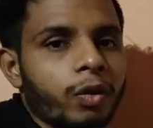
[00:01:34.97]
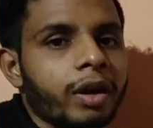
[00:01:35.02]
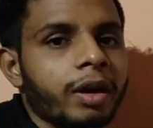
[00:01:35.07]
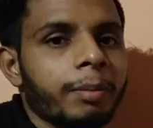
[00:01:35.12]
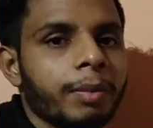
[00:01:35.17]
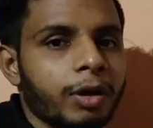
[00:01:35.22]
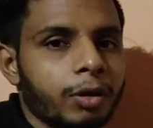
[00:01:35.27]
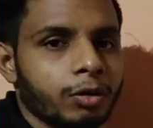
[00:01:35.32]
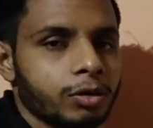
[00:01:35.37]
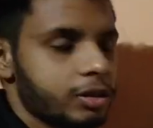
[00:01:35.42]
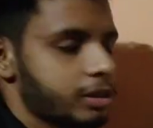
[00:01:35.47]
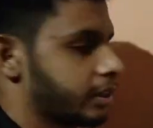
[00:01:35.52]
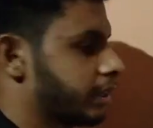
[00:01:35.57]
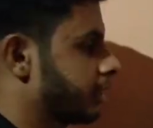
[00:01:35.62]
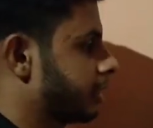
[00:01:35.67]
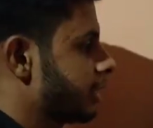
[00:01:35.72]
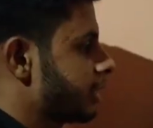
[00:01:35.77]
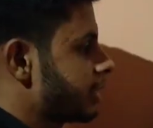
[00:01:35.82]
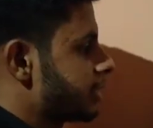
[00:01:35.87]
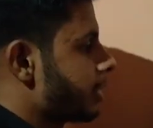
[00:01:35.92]
Okay, because
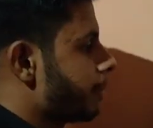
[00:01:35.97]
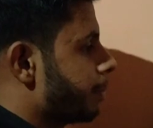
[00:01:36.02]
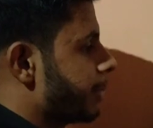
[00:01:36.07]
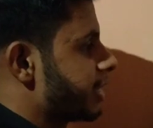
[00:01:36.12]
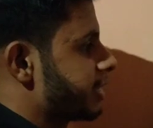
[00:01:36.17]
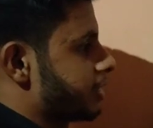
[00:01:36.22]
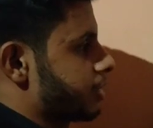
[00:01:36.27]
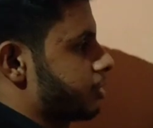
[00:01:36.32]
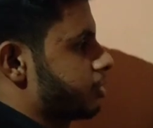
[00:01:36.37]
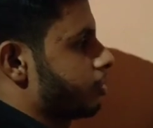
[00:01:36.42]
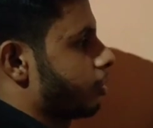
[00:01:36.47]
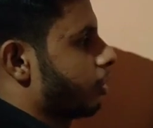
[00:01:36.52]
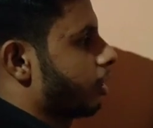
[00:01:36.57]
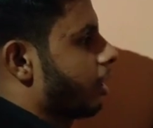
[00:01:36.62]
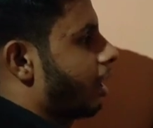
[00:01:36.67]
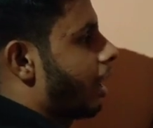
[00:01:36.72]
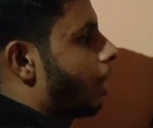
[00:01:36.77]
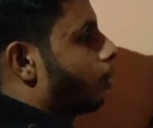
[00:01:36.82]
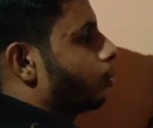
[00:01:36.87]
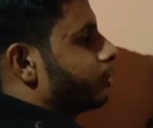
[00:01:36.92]
this is the basis
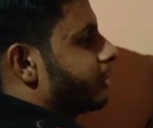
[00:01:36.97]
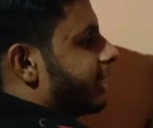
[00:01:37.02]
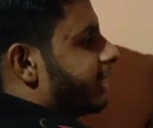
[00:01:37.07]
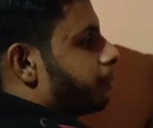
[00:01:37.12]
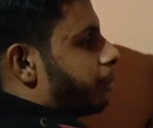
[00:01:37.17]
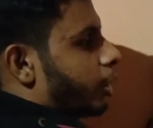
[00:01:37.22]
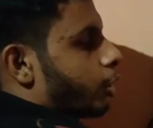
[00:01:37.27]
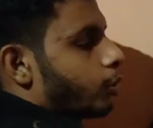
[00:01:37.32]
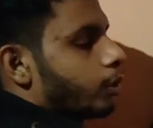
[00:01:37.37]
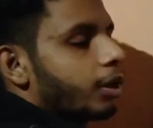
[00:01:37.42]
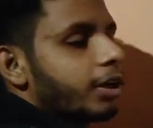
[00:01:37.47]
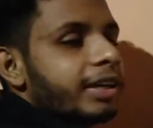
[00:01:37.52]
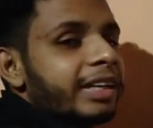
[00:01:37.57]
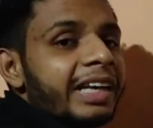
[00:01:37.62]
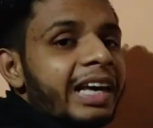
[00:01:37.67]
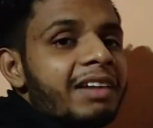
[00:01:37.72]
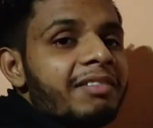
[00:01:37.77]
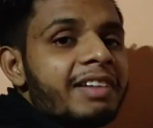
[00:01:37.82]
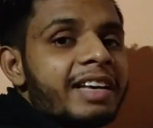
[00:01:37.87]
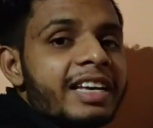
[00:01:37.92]
how that particular
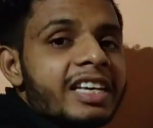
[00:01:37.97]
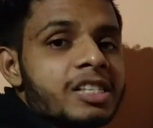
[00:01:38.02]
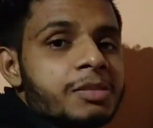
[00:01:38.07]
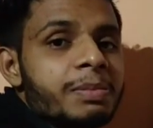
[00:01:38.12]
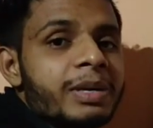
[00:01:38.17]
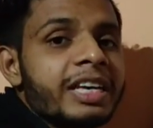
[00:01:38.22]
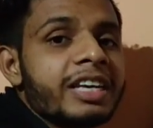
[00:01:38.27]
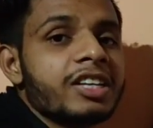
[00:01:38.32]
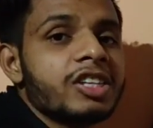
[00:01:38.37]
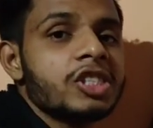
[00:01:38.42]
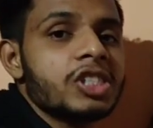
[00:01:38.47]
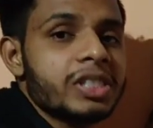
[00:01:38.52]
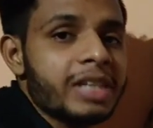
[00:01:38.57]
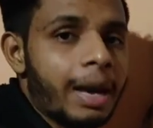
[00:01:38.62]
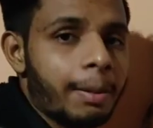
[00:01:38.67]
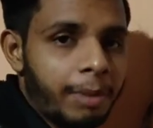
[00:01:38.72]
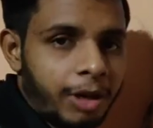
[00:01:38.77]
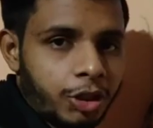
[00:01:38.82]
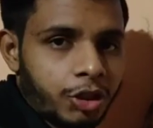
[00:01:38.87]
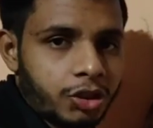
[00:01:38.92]
TLV is being
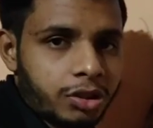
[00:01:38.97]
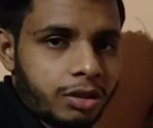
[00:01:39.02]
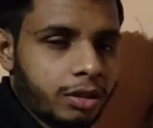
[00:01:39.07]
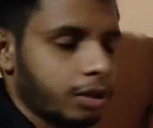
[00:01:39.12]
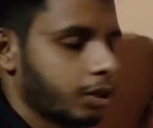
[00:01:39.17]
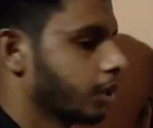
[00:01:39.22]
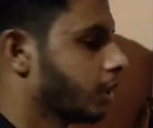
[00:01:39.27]
established.